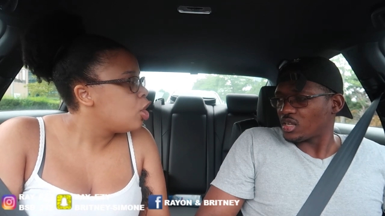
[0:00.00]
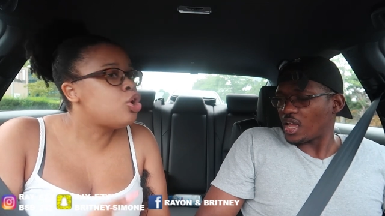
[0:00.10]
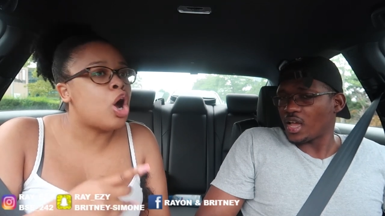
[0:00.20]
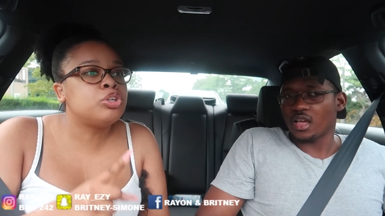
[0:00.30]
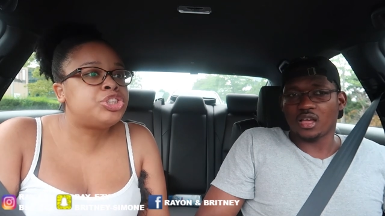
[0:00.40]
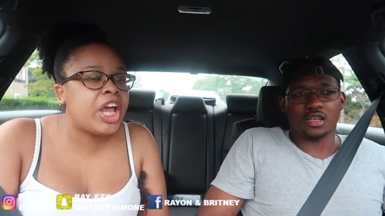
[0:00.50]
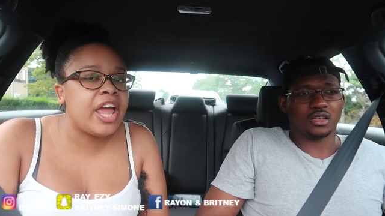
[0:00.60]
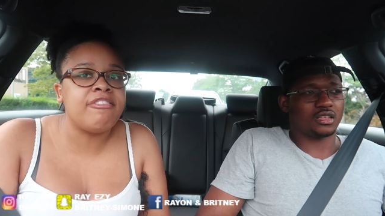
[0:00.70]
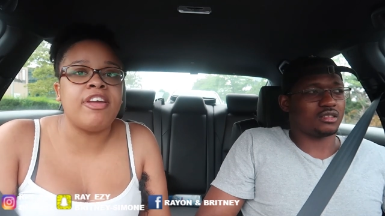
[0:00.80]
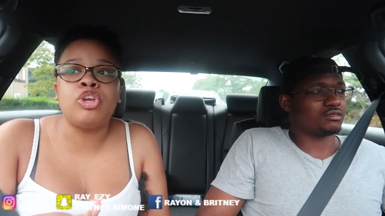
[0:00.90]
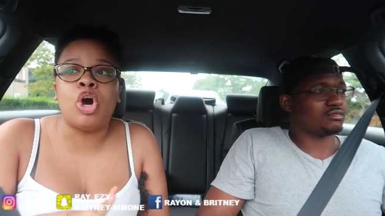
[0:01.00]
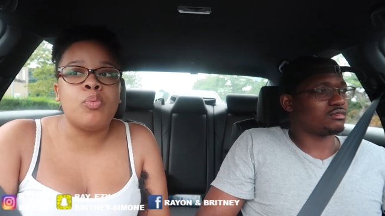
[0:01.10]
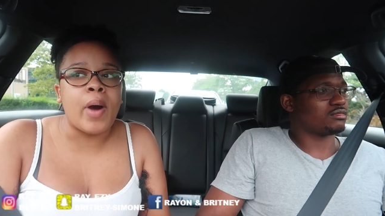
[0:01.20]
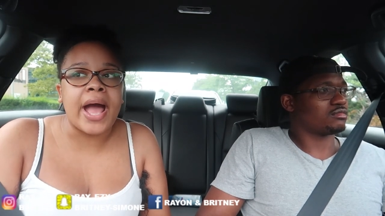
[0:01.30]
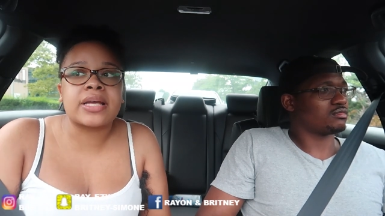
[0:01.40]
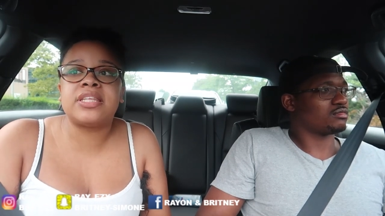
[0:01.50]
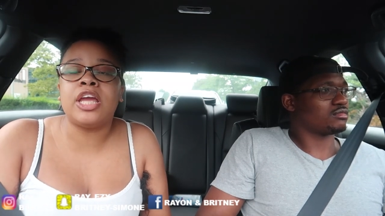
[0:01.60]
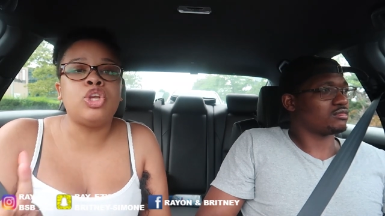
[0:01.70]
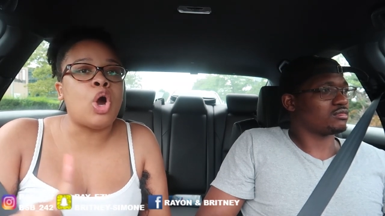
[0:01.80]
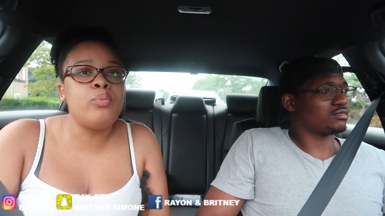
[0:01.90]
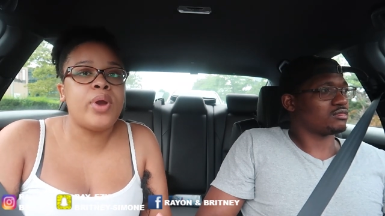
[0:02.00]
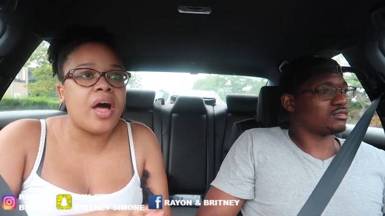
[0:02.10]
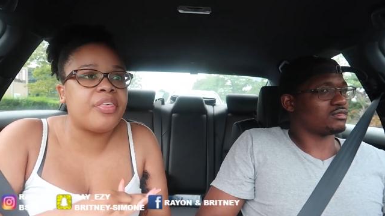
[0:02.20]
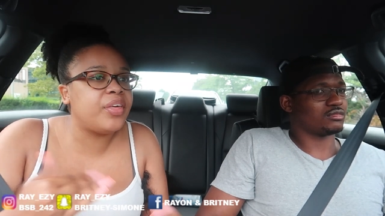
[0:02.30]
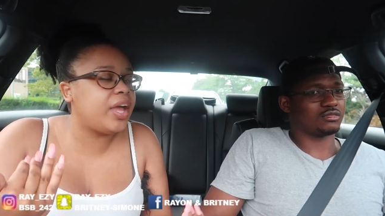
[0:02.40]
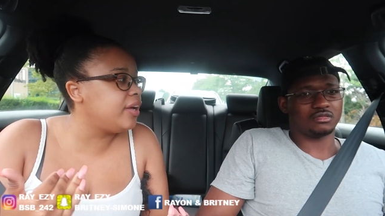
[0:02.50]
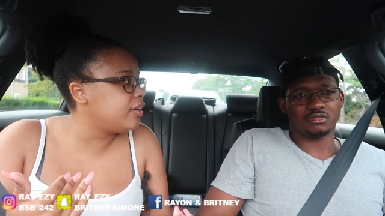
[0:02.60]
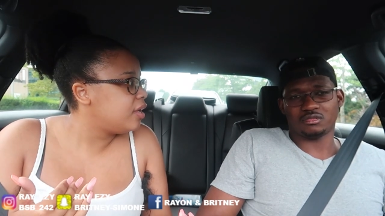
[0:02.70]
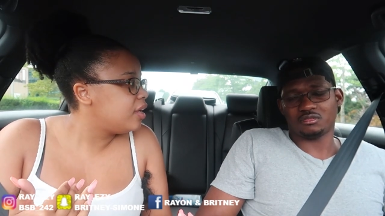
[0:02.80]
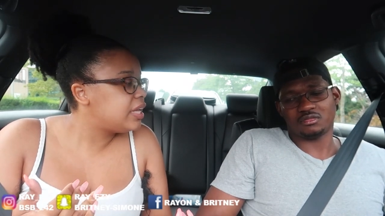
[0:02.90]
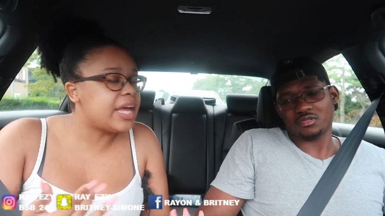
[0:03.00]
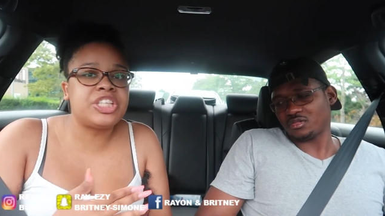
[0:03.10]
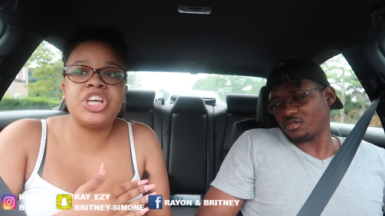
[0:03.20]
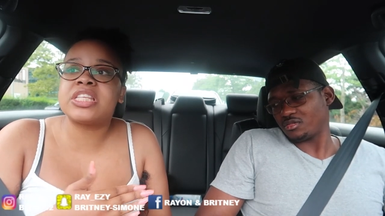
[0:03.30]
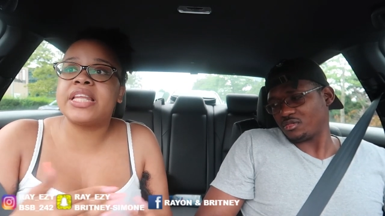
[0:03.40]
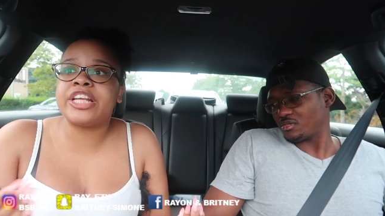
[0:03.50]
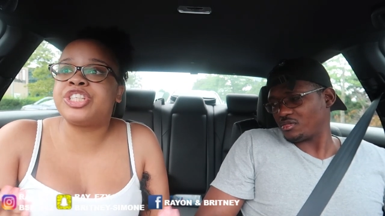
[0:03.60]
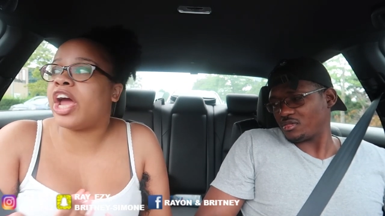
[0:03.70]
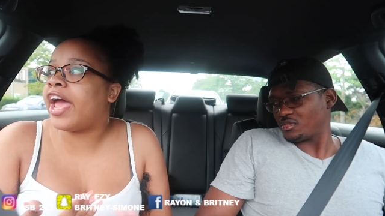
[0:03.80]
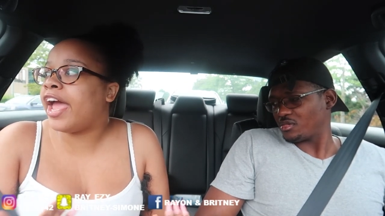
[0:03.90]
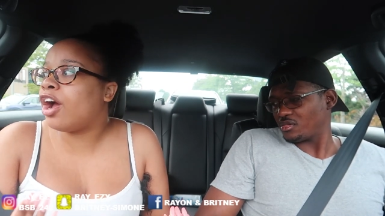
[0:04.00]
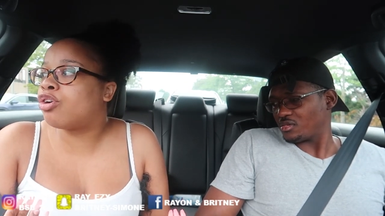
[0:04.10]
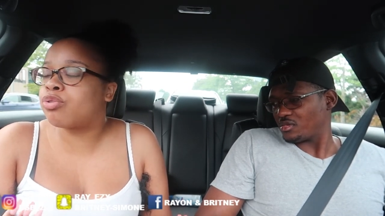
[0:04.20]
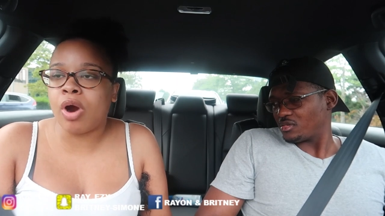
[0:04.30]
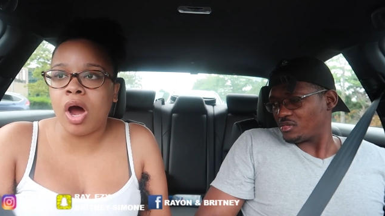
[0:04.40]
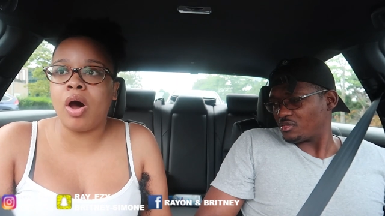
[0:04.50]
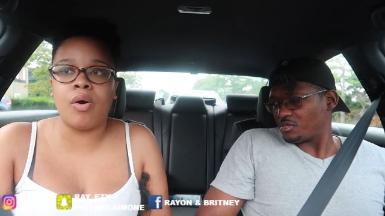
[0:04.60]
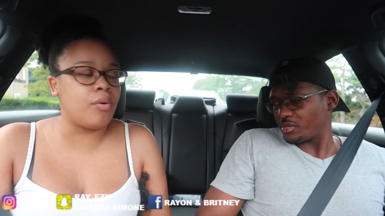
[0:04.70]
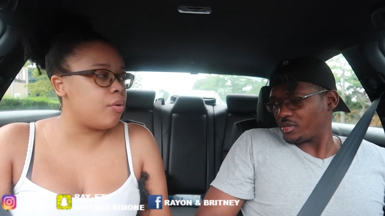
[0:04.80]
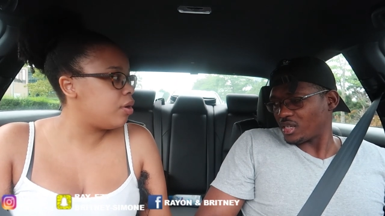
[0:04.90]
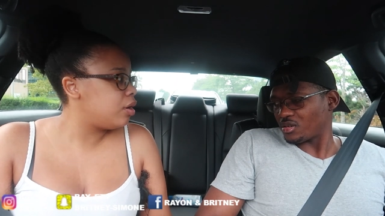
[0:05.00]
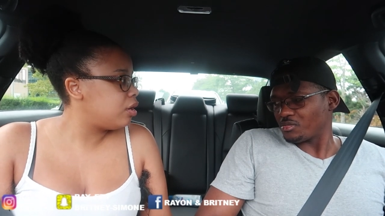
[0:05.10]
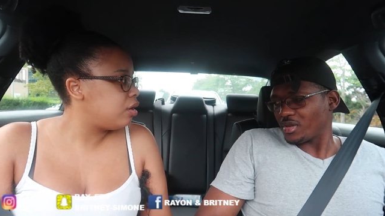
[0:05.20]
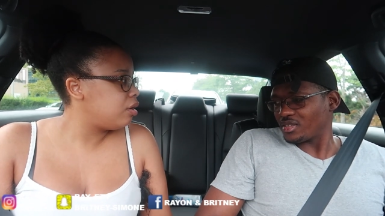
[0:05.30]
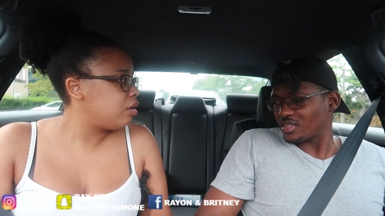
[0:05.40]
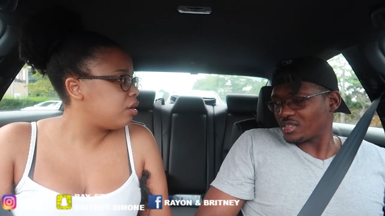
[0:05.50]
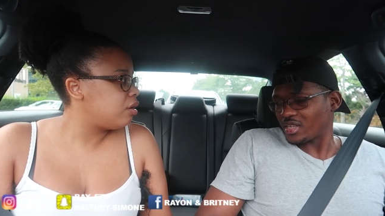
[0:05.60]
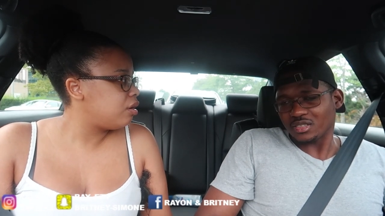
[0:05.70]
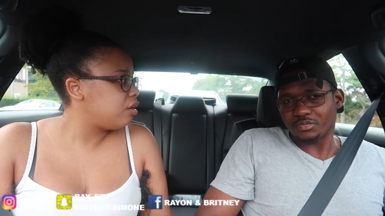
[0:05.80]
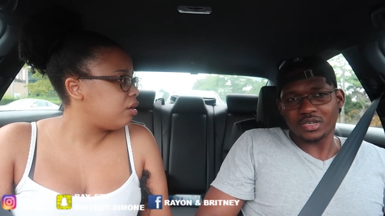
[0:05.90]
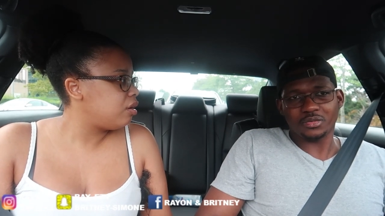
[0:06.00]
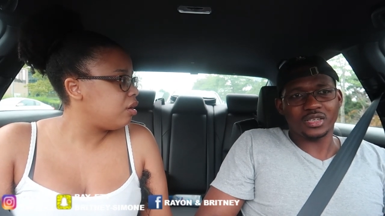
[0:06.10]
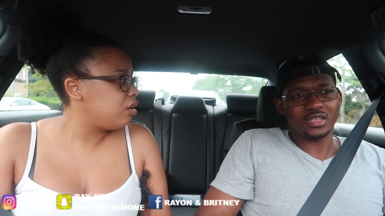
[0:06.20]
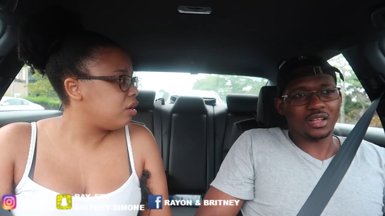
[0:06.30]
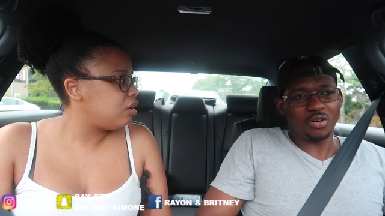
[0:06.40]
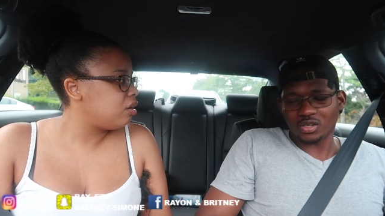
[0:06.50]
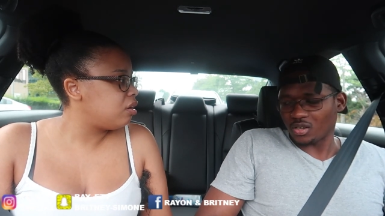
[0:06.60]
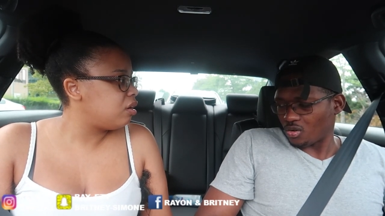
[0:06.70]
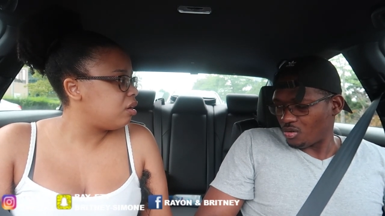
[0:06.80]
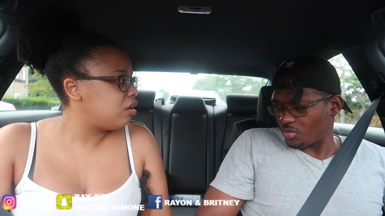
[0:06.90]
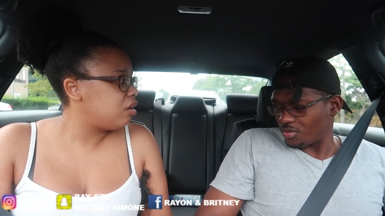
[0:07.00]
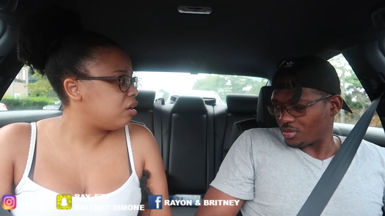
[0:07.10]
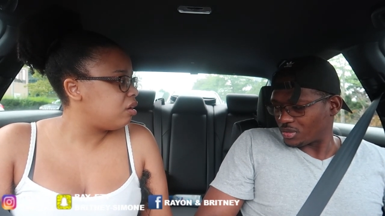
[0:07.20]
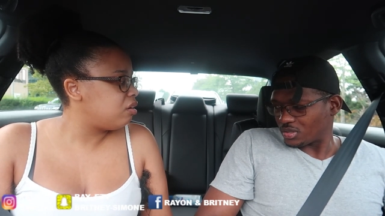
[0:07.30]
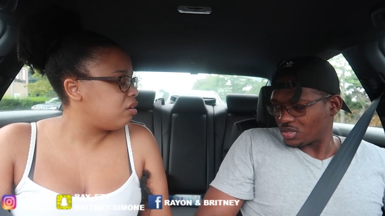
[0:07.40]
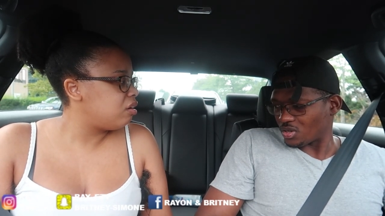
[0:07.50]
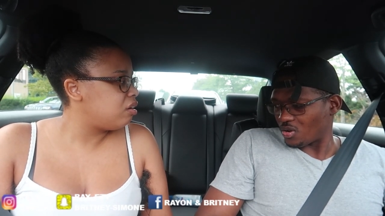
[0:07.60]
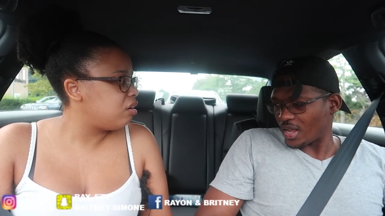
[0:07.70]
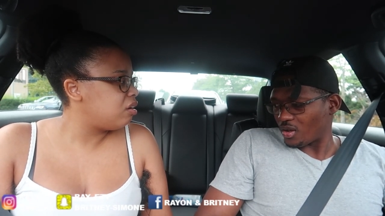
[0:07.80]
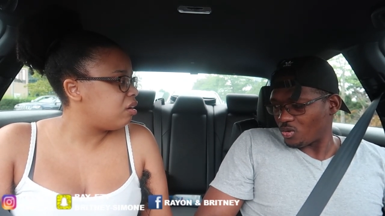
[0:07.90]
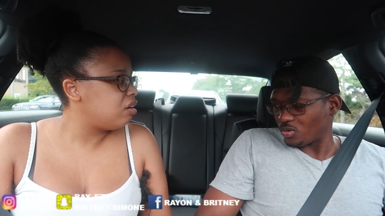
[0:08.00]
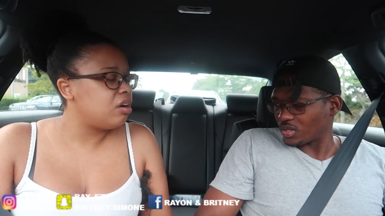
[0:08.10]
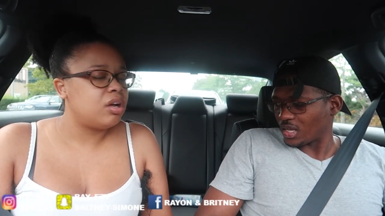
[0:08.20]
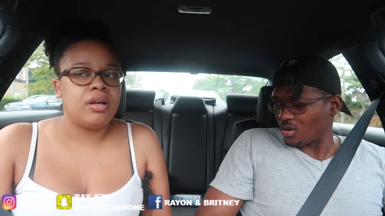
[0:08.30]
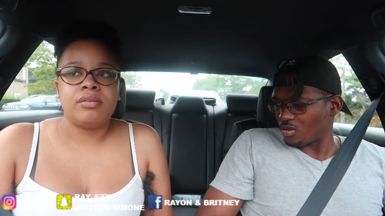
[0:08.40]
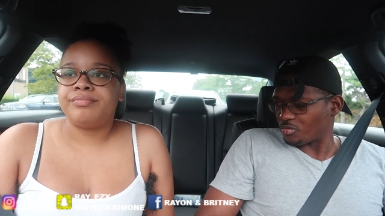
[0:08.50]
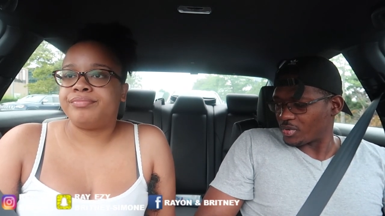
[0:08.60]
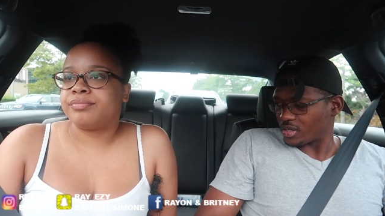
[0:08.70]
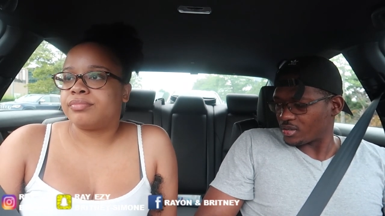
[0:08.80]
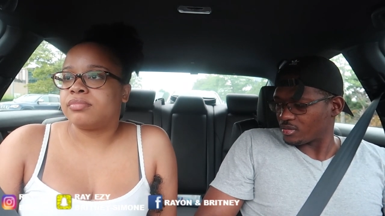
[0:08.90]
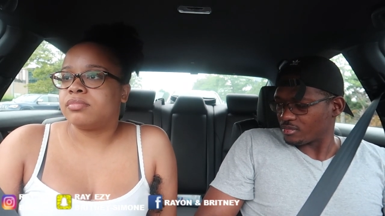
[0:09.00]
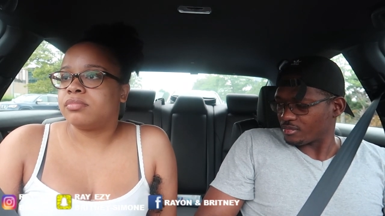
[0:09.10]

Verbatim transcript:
Speaker 1: No shaving, no waxing, no nothing. Like, just let your hair grow. That don't
Speaker 2: make sense, Britney. We need to call the lawnmower saw that whole thing off, Britney.